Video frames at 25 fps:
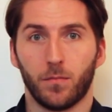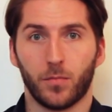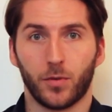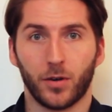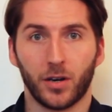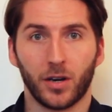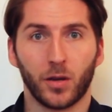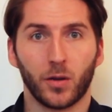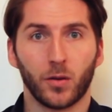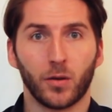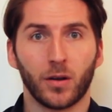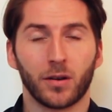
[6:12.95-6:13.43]

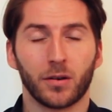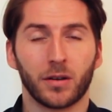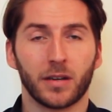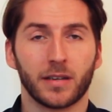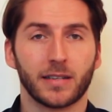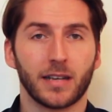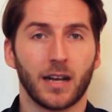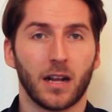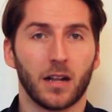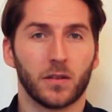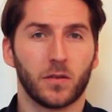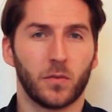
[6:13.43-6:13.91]
bring you a
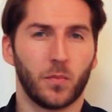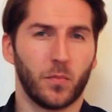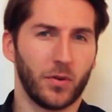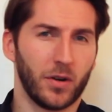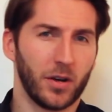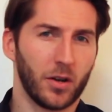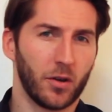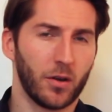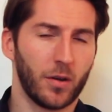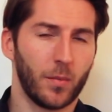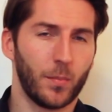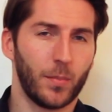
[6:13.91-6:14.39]
result,
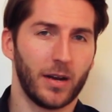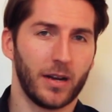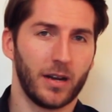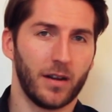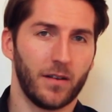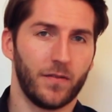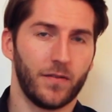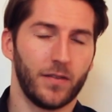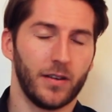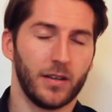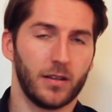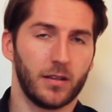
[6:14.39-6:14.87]
bring you a
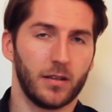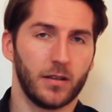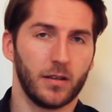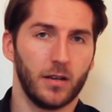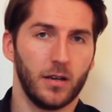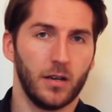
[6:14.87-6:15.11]
benefit